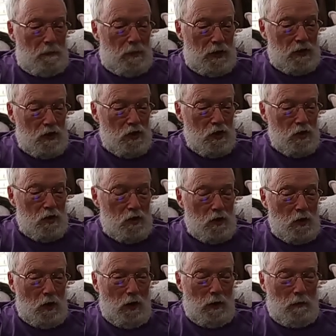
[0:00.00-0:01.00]
But
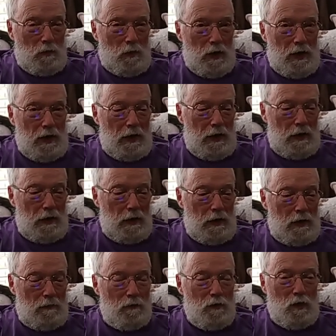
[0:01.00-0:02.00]
start reading
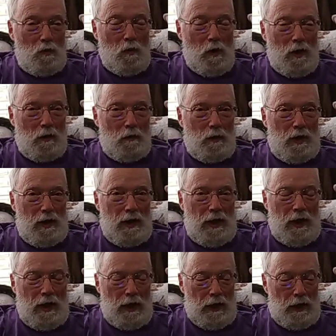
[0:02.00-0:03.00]
if you want to read
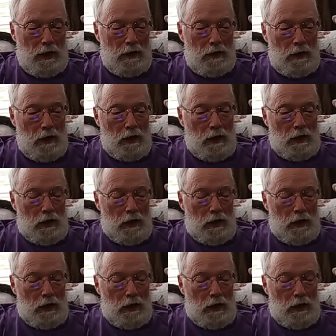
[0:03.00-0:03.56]
ahead